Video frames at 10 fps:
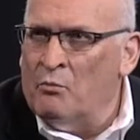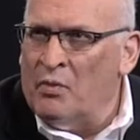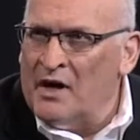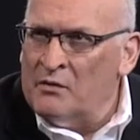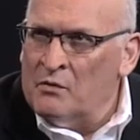
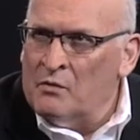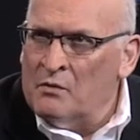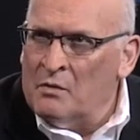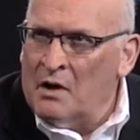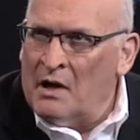but
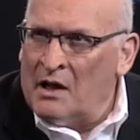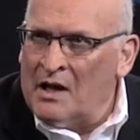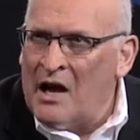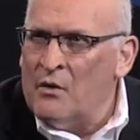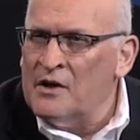
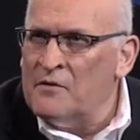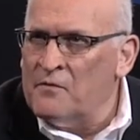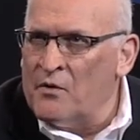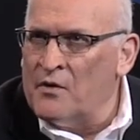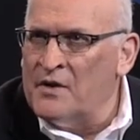allowing
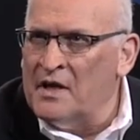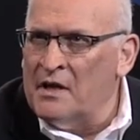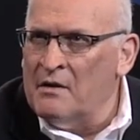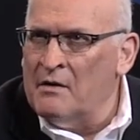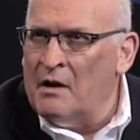for the
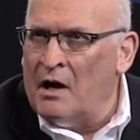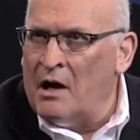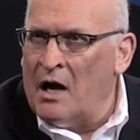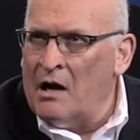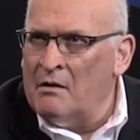
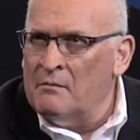uh,